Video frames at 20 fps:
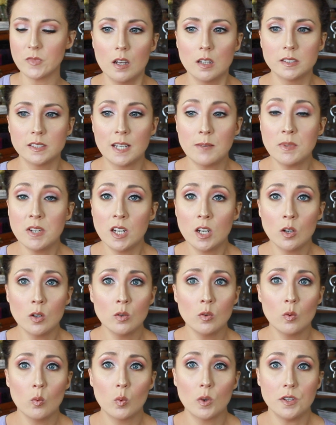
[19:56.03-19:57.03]
Let me
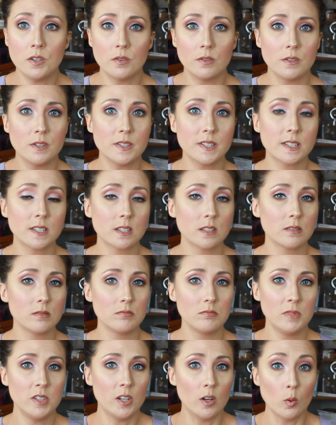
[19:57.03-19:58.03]
know what yours,
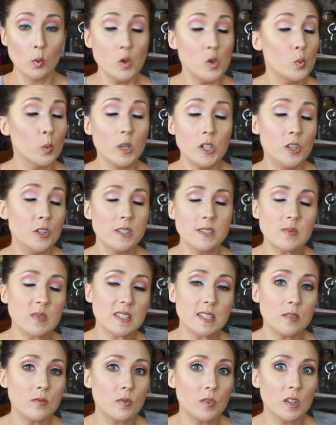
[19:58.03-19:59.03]
what your
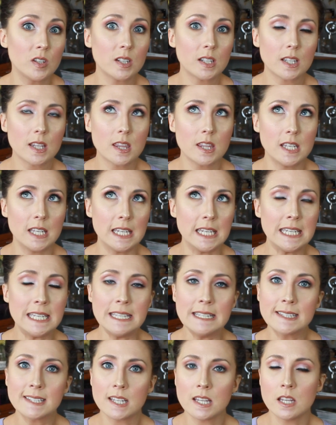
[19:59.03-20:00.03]
specific thing
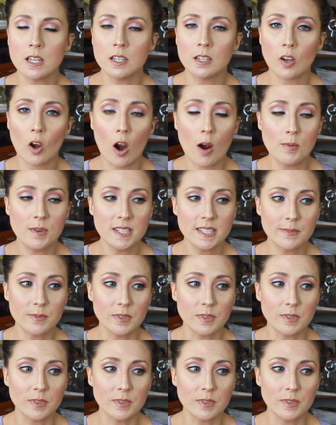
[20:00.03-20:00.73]
is in the comments